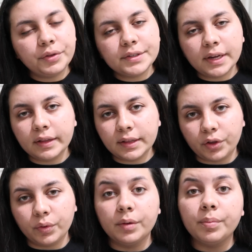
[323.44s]
there's nothing that
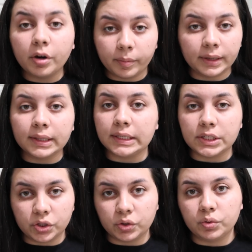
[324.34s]
you can permanently
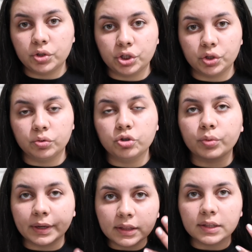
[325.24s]
do to
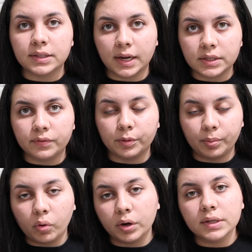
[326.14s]
shrink the size of your
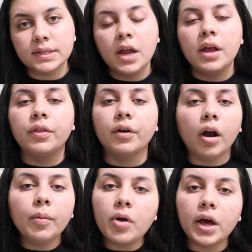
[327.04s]
pores, there
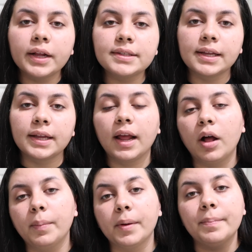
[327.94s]
are products that can
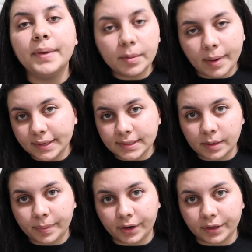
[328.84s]
help minimize the
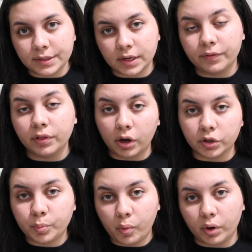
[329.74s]
appearance of
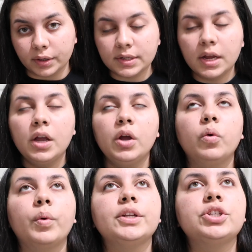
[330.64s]
large pores,
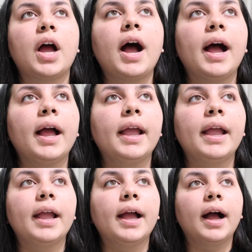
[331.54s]
which
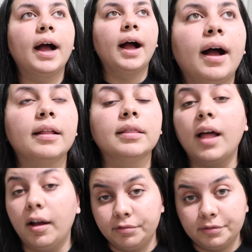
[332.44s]
I
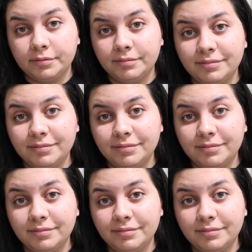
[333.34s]
love.